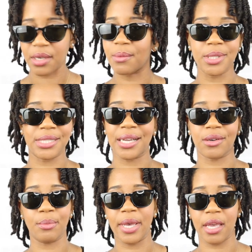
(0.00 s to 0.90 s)
Was not
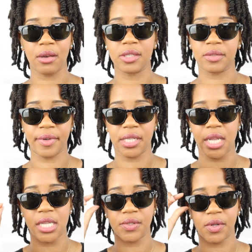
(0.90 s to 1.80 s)
gonna pay a hundred fifty
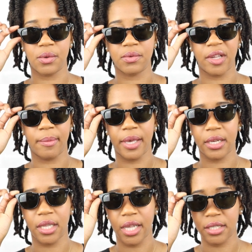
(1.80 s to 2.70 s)
dollars for those Ray-Ban
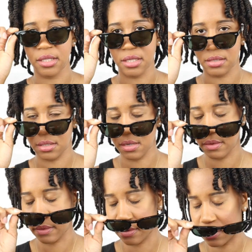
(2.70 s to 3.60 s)
glasses,
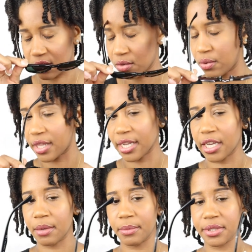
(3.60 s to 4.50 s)
so it's cool that I
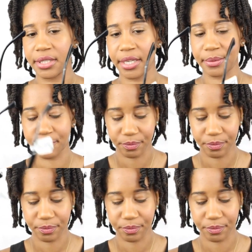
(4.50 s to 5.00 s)
got them on sale.